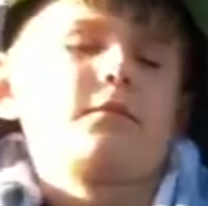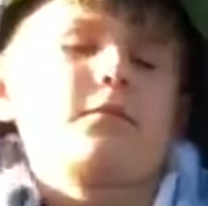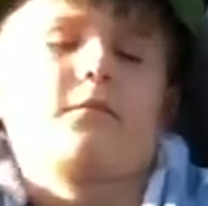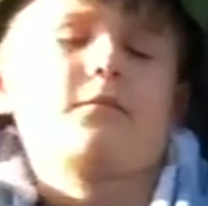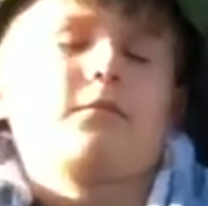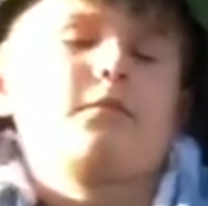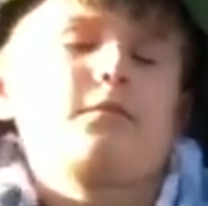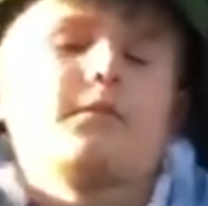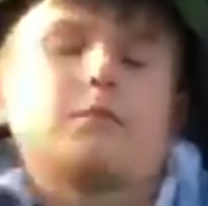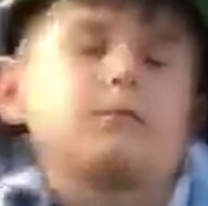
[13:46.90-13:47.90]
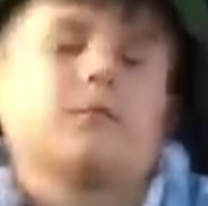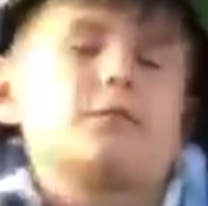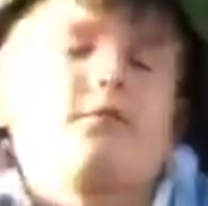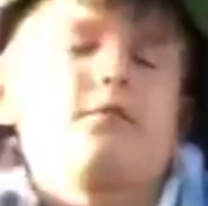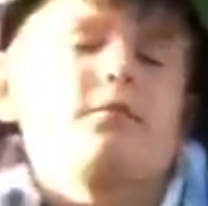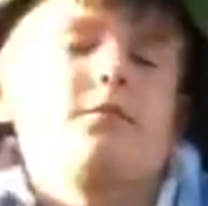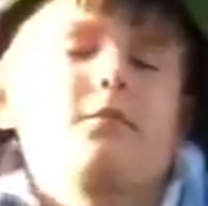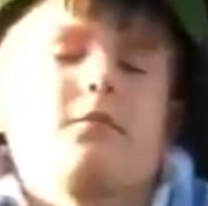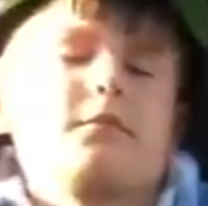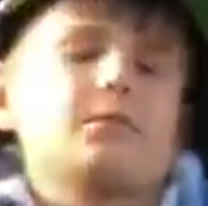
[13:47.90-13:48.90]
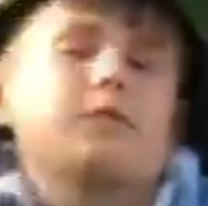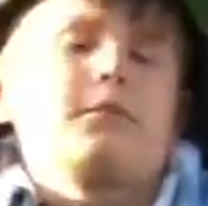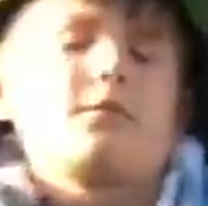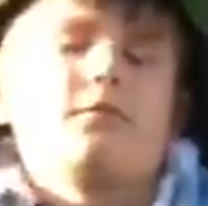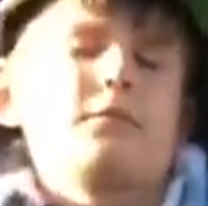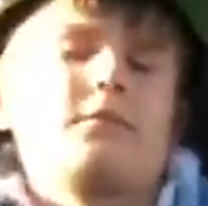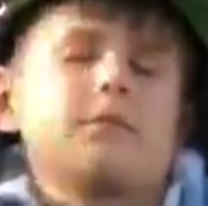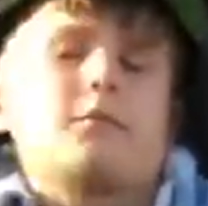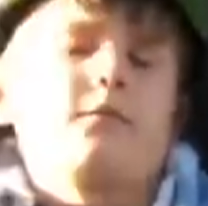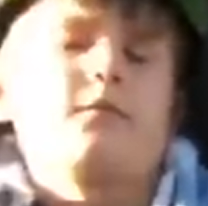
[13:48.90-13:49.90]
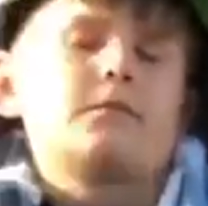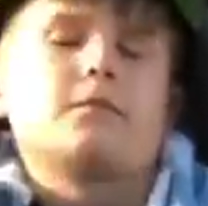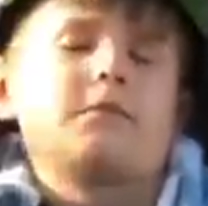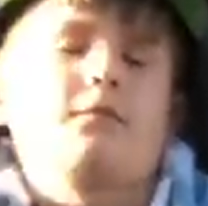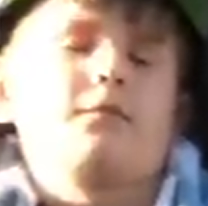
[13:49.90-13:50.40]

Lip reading: (not speaking)